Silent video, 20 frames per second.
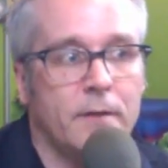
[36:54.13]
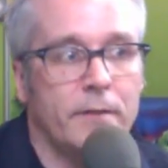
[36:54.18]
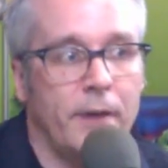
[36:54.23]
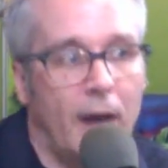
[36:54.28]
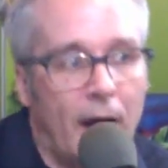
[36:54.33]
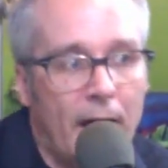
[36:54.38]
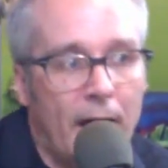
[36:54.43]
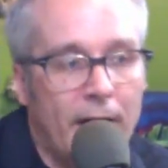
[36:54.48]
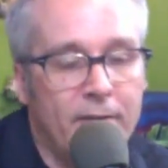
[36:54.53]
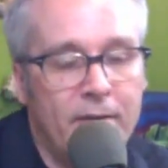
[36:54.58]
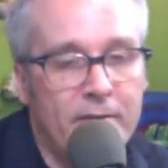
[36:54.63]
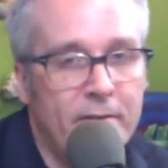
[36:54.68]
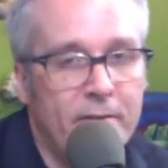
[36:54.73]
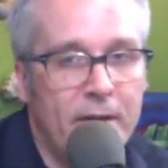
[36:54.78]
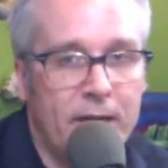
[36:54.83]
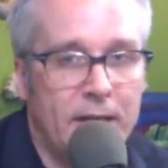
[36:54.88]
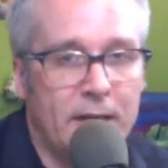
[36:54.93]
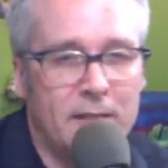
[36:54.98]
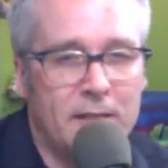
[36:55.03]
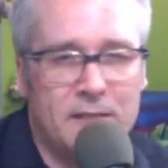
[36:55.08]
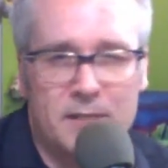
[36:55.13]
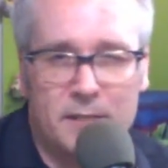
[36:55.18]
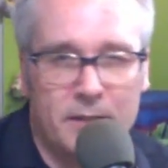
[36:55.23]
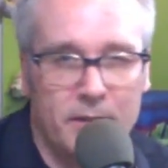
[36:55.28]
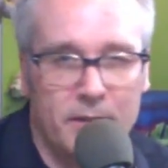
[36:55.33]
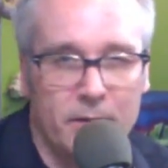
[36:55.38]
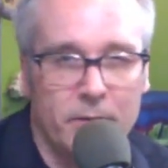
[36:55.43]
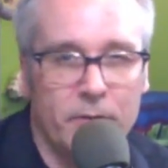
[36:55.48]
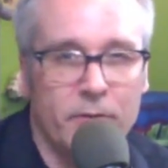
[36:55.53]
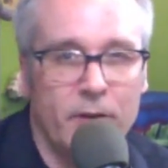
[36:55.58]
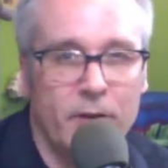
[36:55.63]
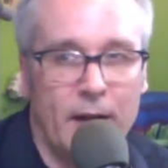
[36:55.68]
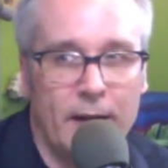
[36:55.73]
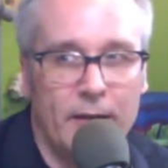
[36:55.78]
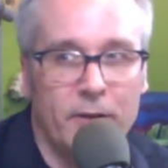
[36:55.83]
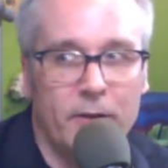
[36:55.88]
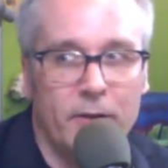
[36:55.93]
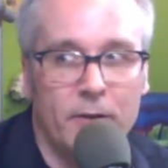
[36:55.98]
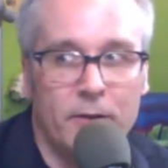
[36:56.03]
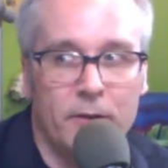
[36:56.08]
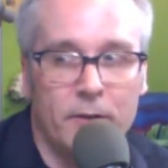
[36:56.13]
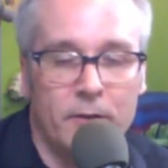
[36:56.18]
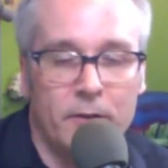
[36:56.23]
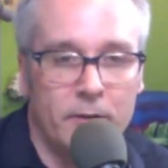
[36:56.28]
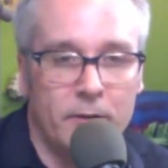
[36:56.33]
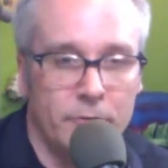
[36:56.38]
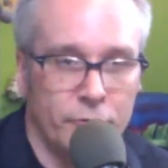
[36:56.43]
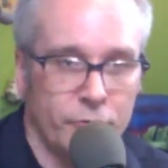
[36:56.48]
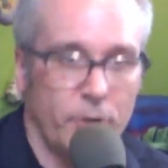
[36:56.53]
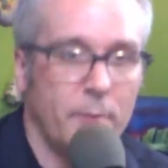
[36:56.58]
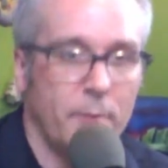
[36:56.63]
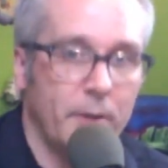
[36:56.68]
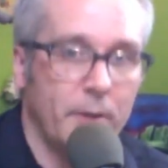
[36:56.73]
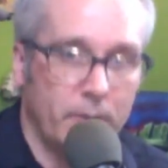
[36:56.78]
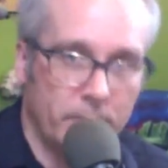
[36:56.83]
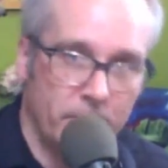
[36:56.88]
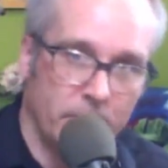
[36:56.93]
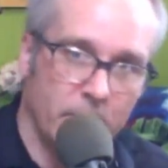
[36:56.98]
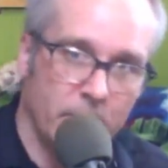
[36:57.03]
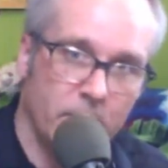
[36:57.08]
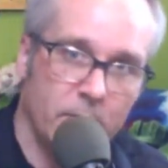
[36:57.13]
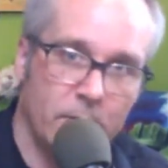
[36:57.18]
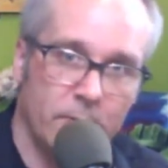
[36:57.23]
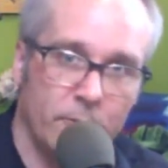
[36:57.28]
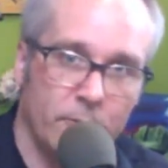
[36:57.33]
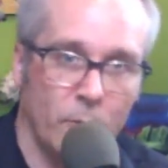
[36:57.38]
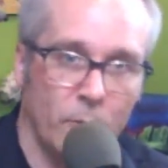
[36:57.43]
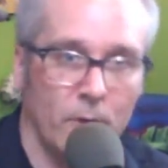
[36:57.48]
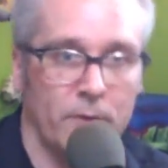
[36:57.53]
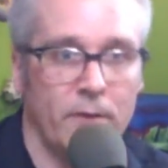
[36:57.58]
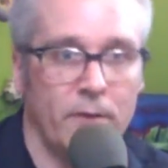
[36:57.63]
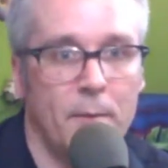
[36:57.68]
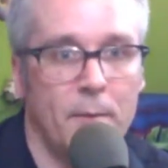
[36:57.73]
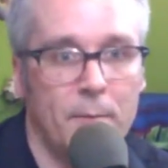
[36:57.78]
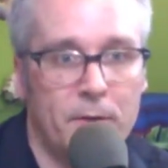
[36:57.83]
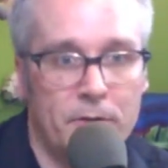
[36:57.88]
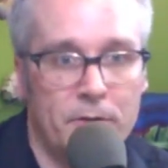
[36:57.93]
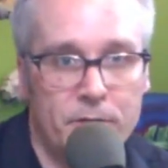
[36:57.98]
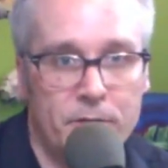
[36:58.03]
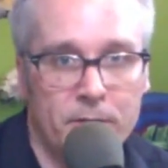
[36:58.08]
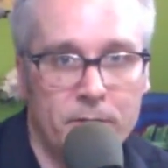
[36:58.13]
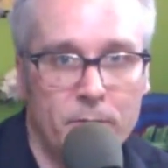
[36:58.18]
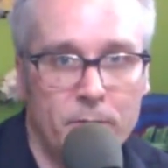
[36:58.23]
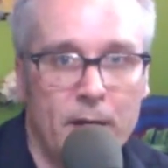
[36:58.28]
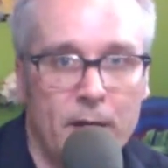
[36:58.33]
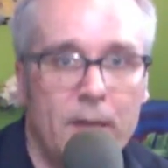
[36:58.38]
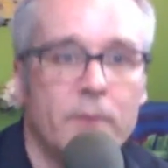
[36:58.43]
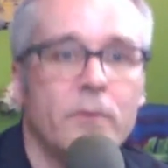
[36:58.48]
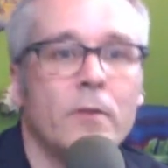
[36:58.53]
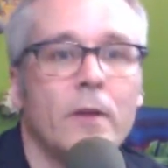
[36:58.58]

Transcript: that I have any skills that I could contribute toward that mission, right?